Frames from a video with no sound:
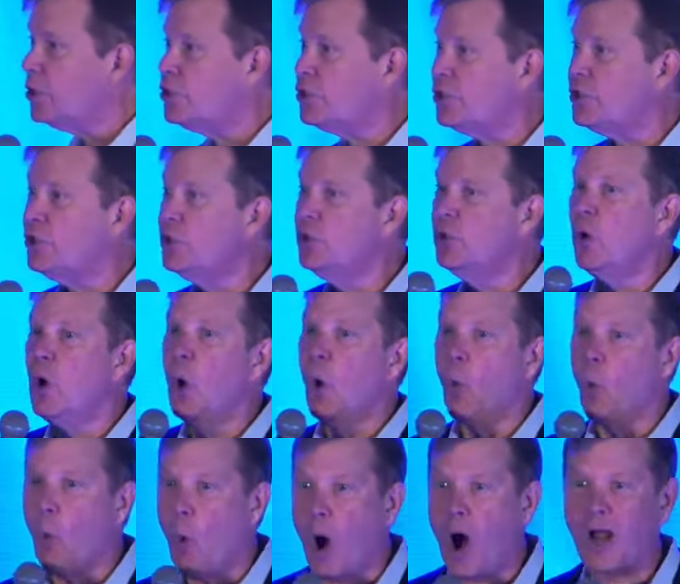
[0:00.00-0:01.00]
to
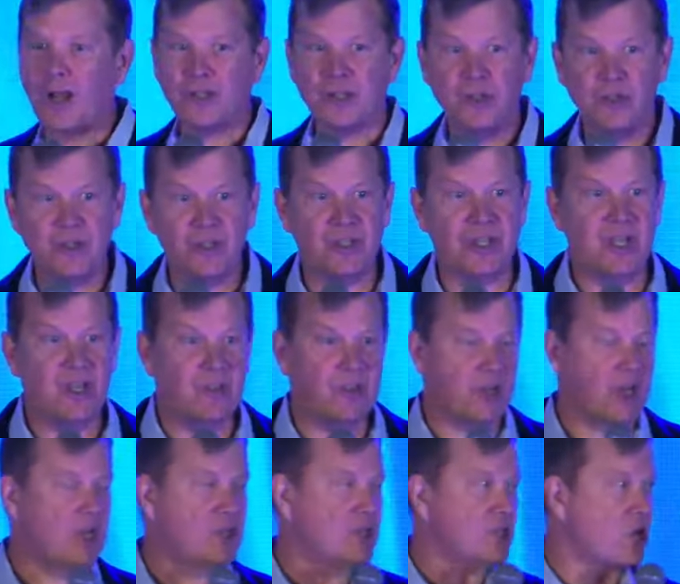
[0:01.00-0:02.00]
want to see
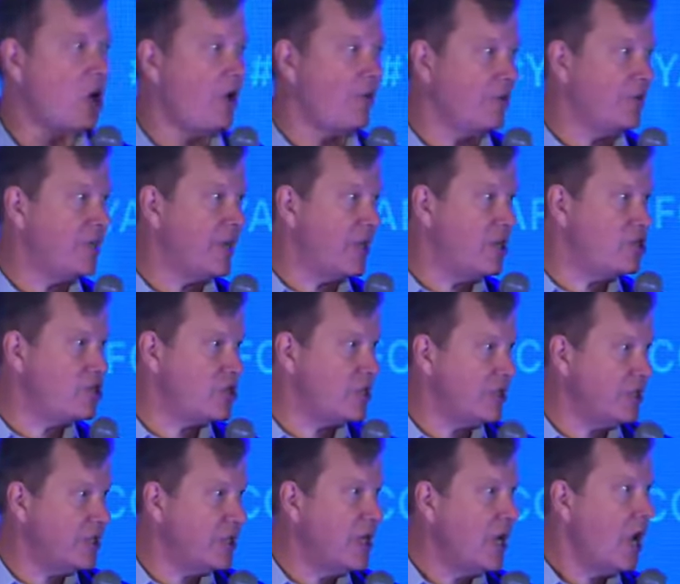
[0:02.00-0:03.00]
the
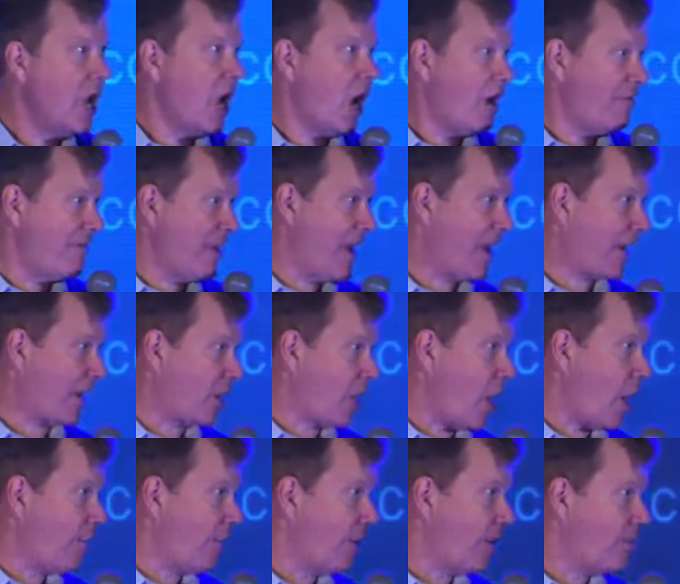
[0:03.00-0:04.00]
consolidation of
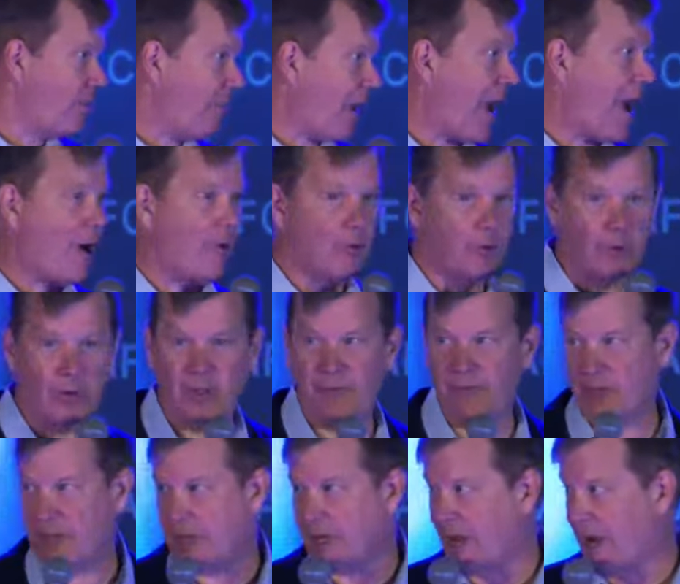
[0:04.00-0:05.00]
economic power
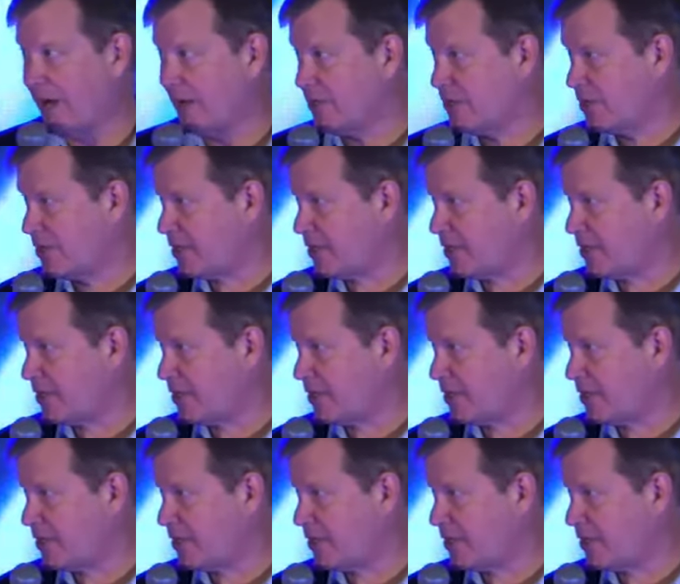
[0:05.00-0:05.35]
in the United